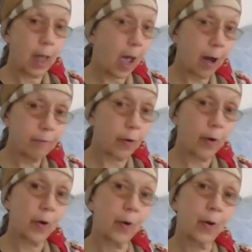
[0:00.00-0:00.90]

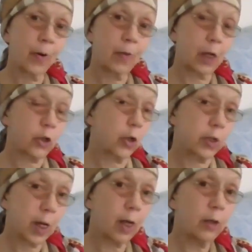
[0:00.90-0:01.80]
ever that should
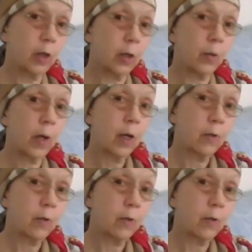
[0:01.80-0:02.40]
tell you